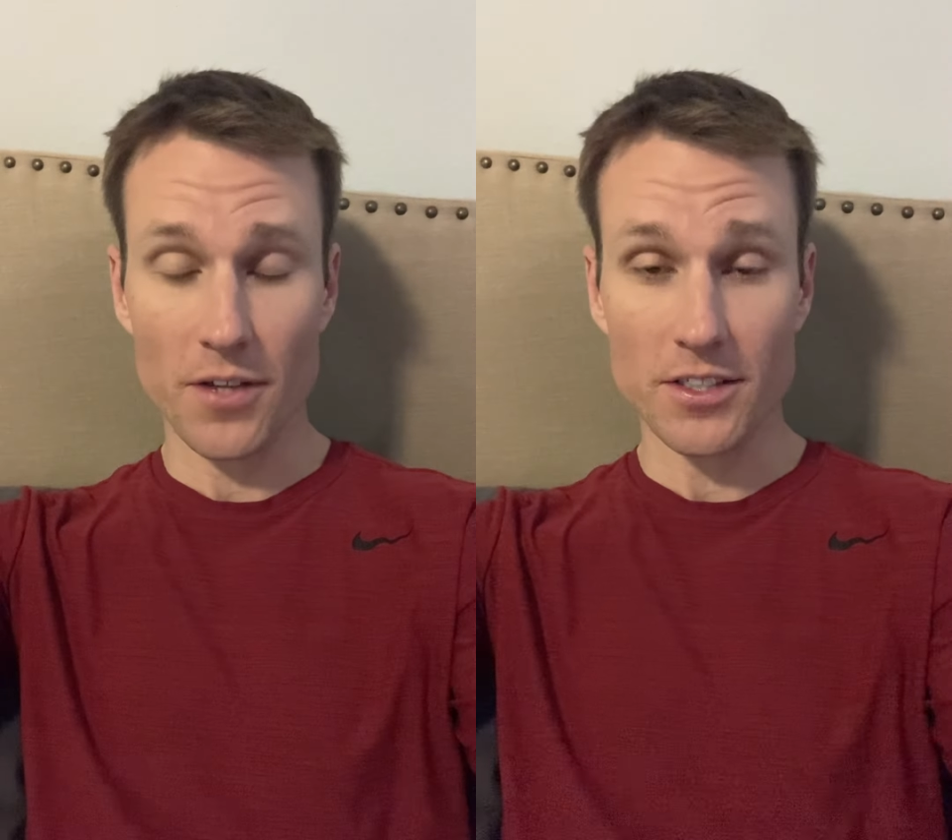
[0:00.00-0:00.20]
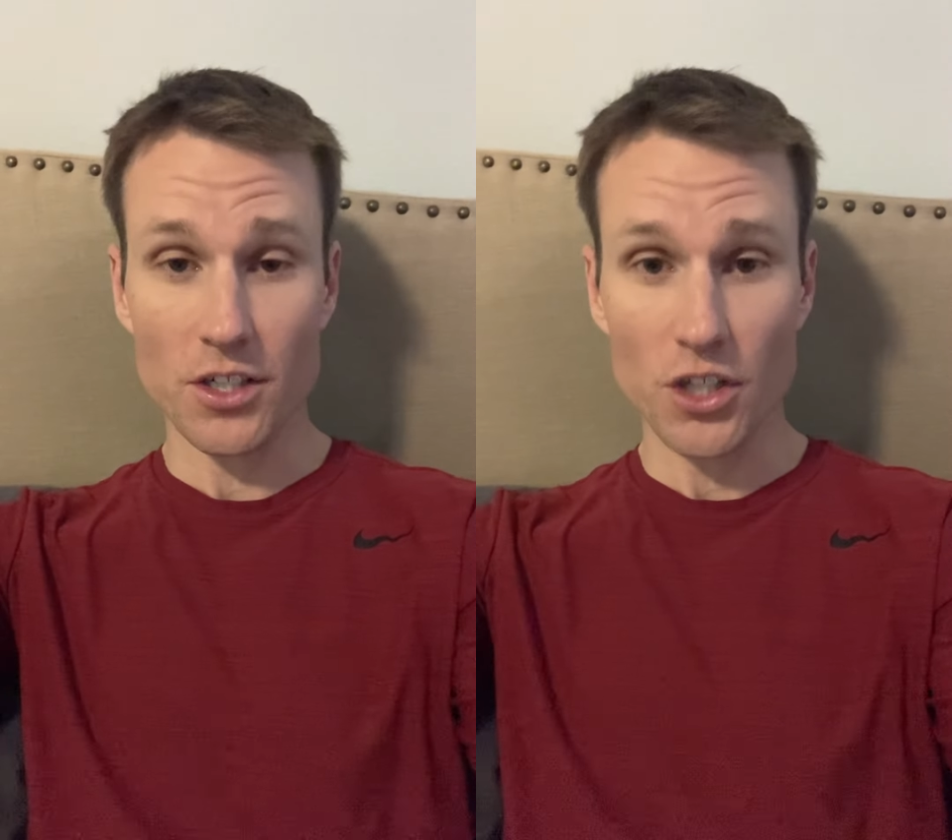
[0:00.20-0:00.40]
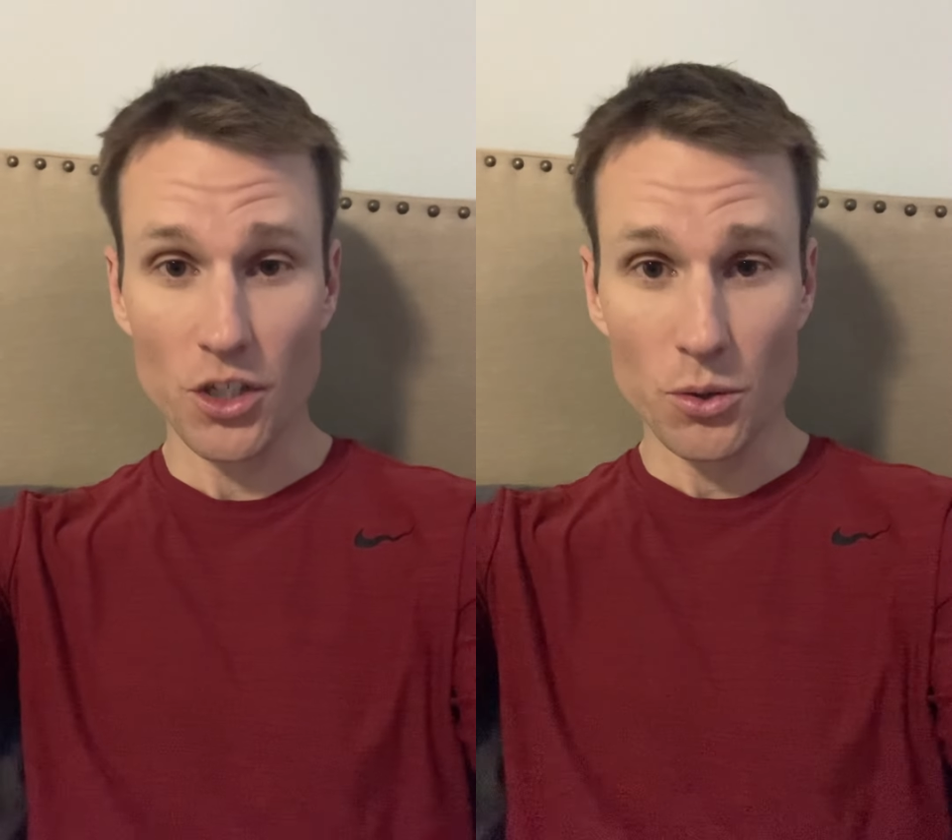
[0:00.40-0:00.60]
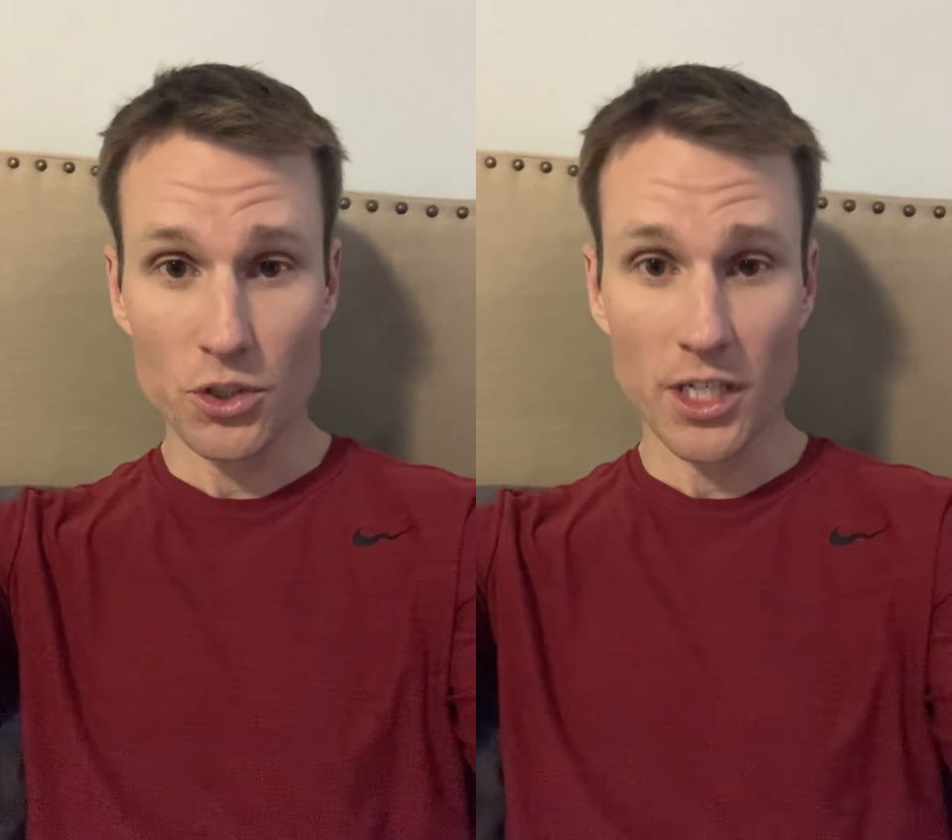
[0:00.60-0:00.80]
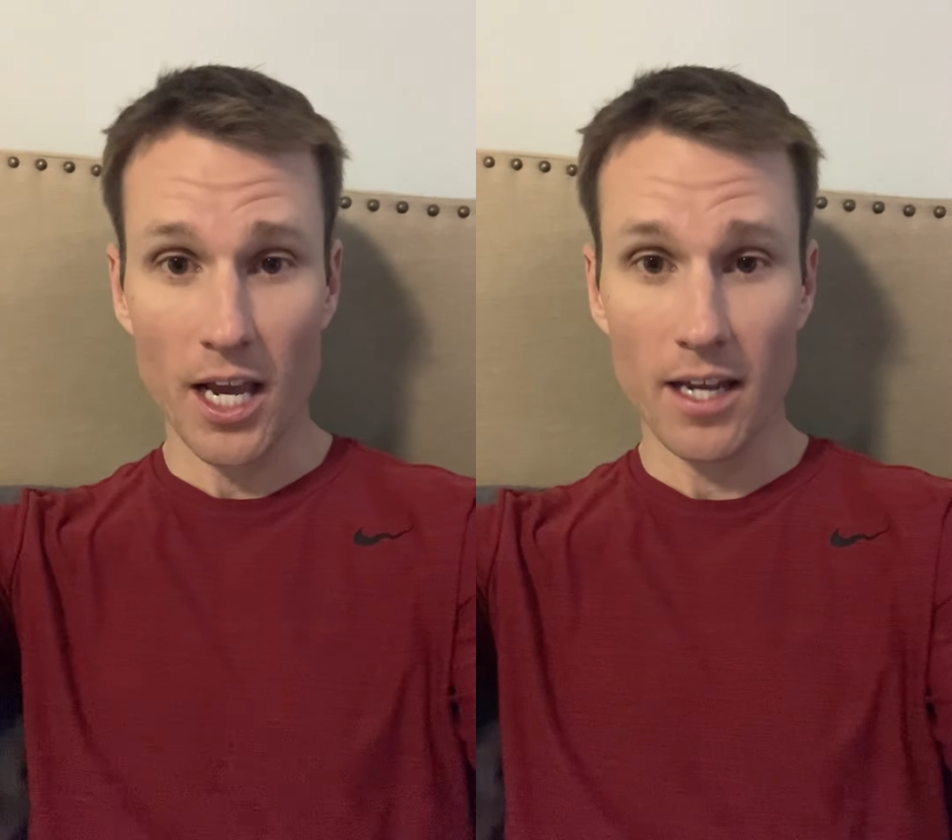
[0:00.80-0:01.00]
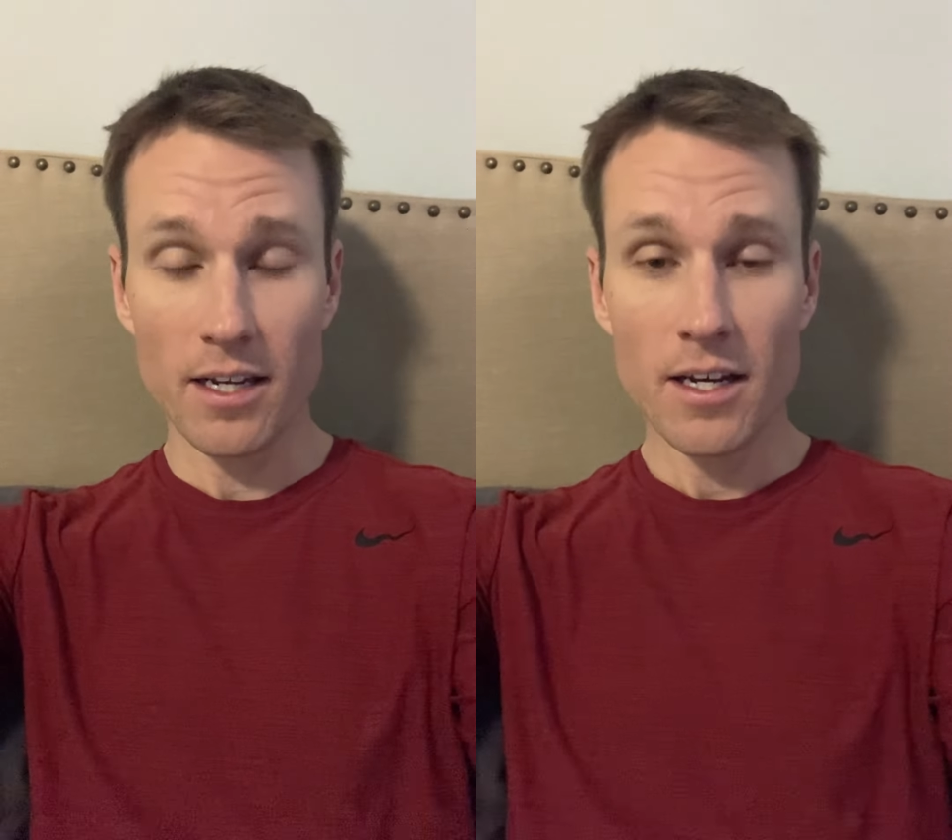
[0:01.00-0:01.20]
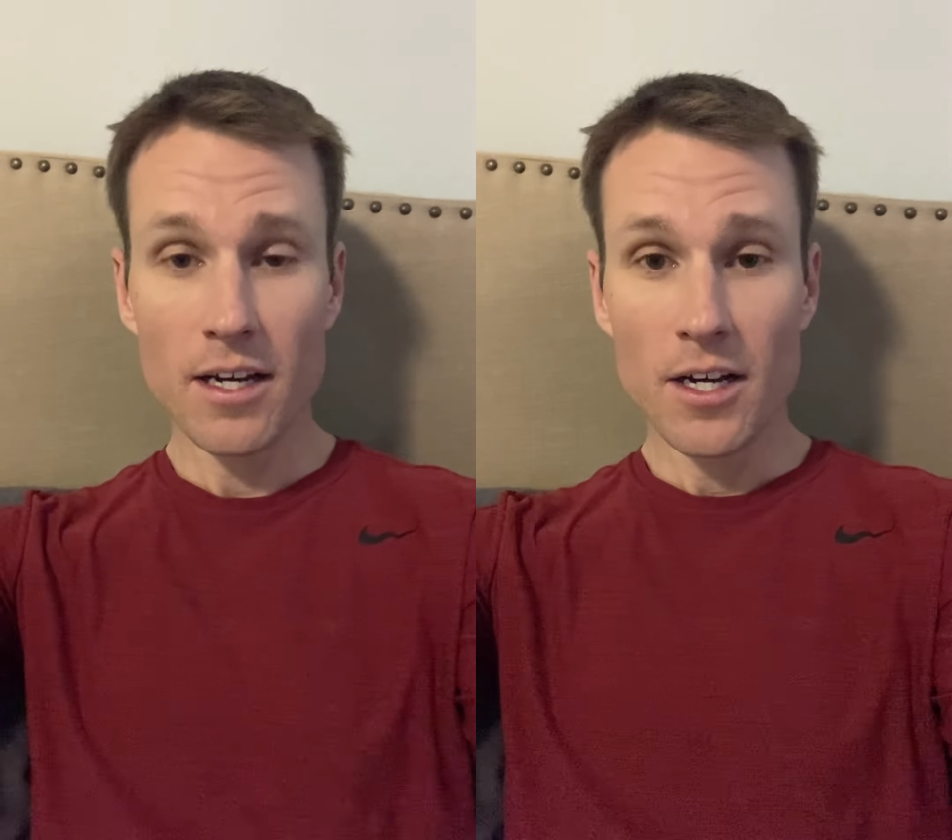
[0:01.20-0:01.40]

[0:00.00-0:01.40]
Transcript: That's a huge gain.